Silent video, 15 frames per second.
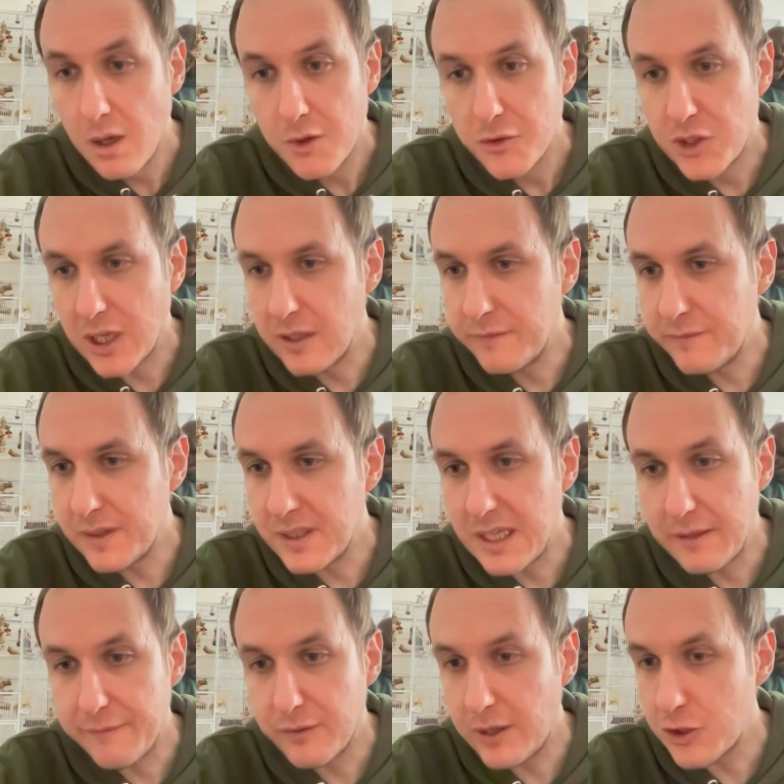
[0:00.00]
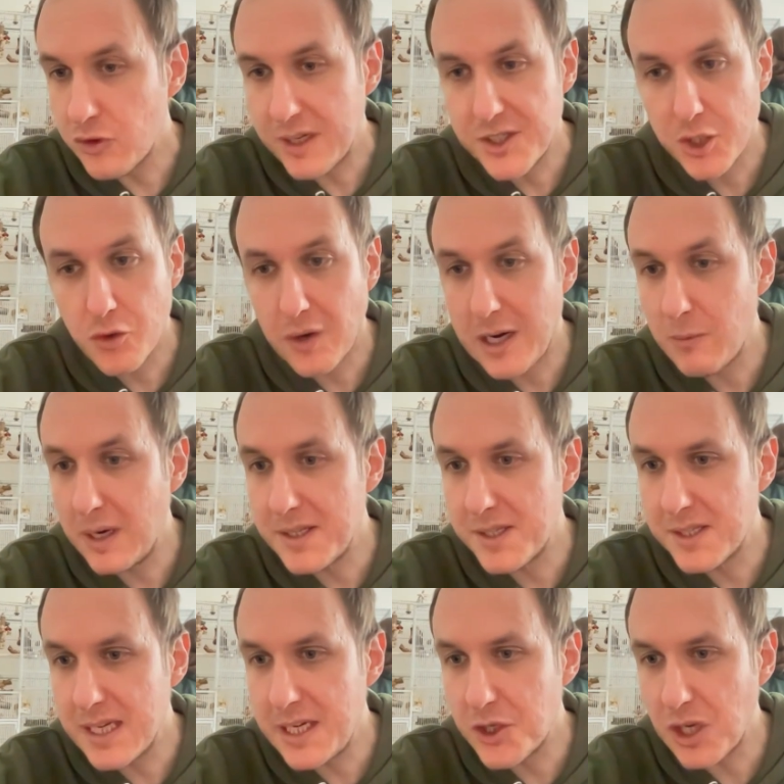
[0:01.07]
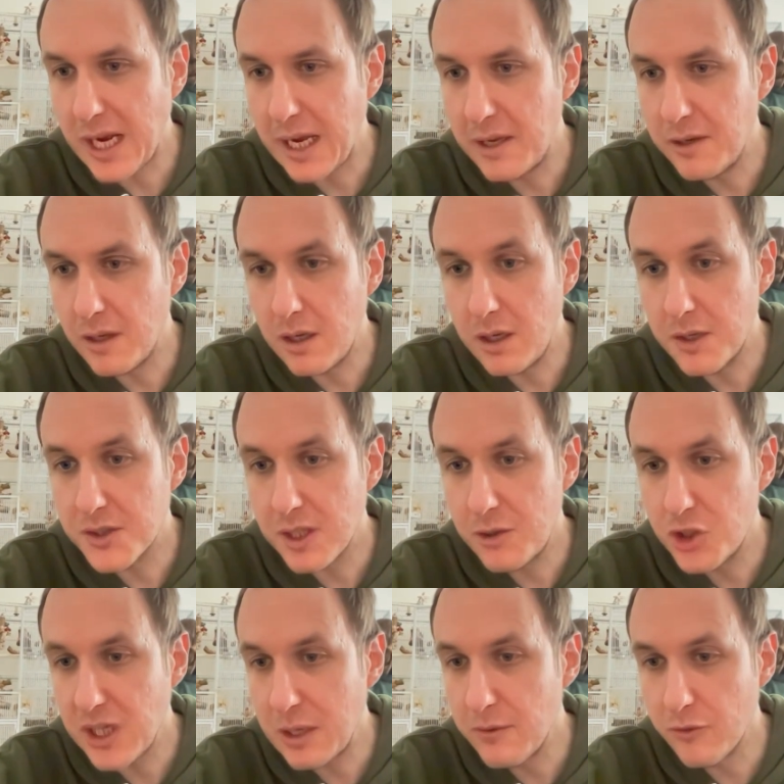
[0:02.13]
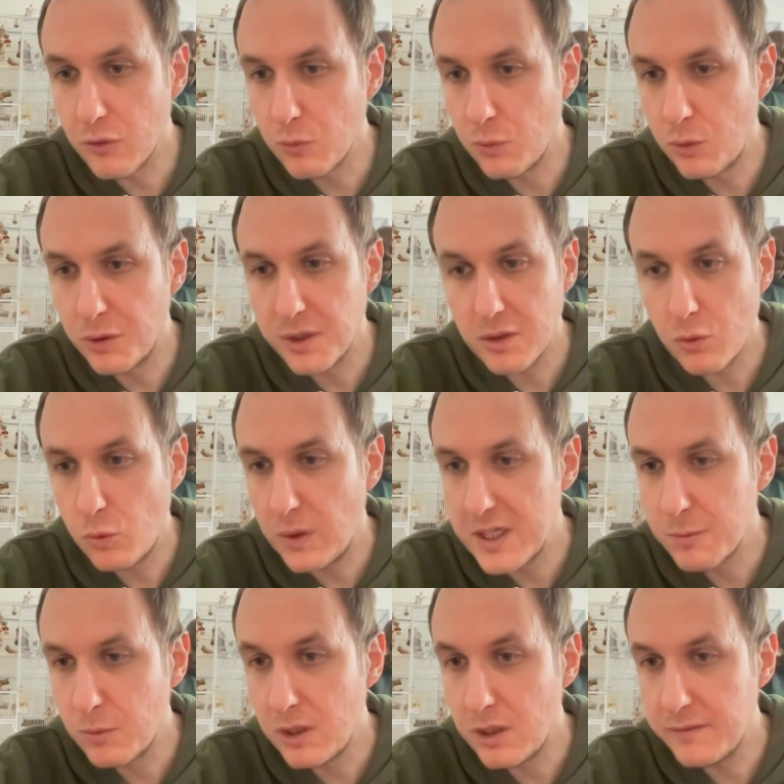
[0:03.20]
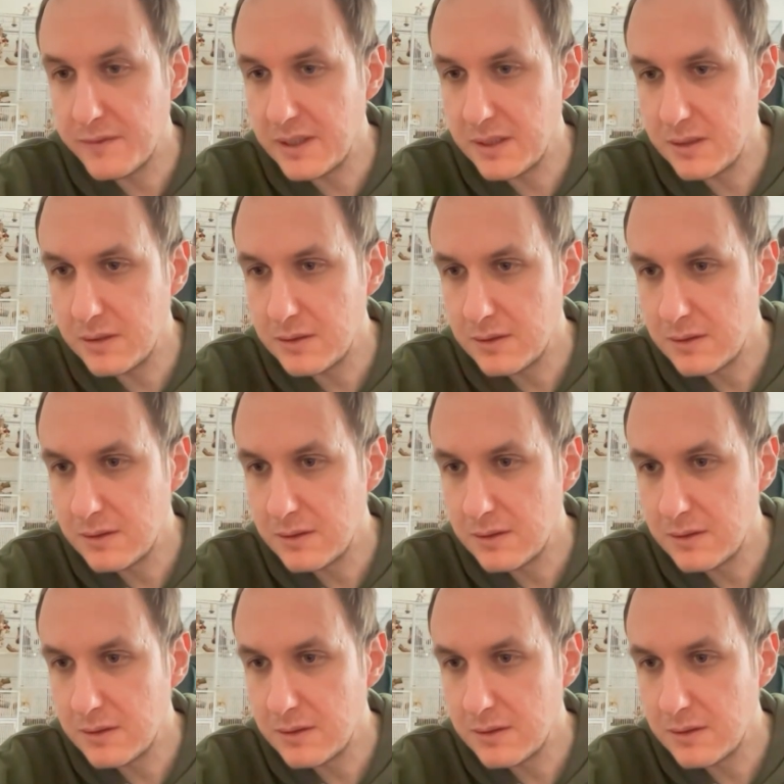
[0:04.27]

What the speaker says: Jennifer, yeah, flight training is a great way to teach and associate with a reward. Always worth it.